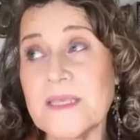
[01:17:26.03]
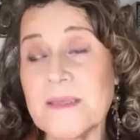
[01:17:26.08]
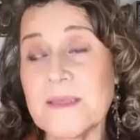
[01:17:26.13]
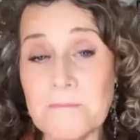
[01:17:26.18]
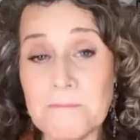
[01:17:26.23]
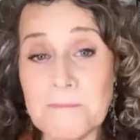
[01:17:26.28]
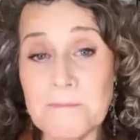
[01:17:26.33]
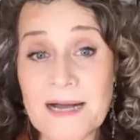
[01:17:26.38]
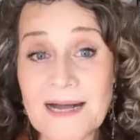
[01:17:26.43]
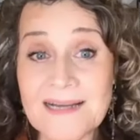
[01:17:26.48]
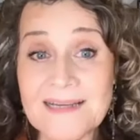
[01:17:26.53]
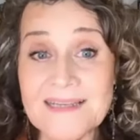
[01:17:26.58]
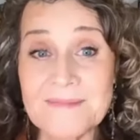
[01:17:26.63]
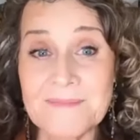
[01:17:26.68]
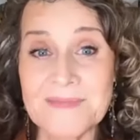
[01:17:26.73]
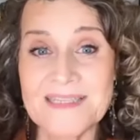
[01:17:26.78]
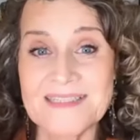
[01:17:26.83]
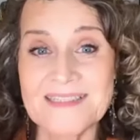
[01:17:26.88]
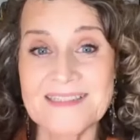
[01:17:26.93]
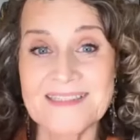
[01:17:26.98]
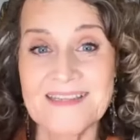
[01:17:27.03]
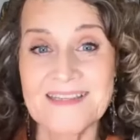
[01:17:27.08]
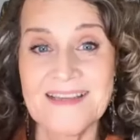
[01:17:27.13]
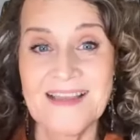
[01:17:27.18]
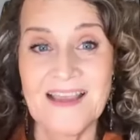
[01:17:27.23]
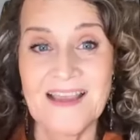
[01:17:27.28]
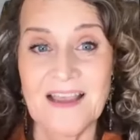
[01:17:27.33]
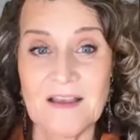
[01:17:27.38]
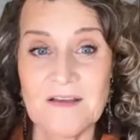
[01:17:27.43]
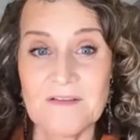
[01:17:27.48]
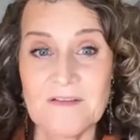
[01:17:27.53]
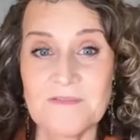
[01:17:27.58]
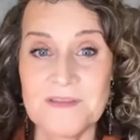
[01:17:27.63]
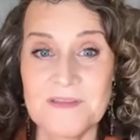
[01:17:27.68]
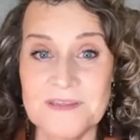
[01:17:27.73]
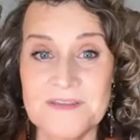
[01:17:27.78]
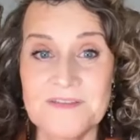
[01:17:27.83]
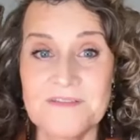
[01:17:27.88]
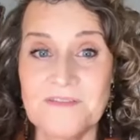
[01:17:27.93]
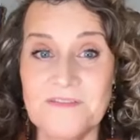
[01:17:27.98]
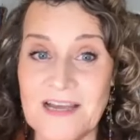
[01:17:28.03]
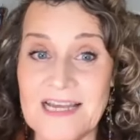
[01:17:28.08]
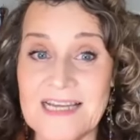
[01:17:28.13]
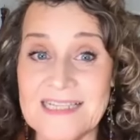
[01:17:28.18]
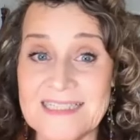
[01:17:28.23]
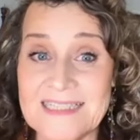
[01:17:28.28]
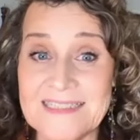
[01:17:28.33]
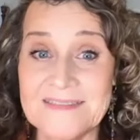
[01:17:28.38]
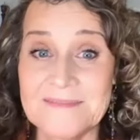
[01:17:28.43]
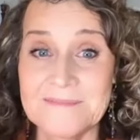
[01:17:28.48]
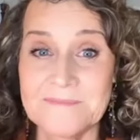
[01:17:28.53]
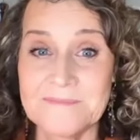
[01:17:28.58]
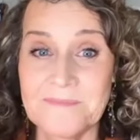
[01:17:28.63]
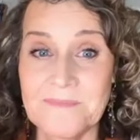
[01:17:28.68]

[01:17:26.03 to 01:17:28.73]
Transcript: embodiment of the divine.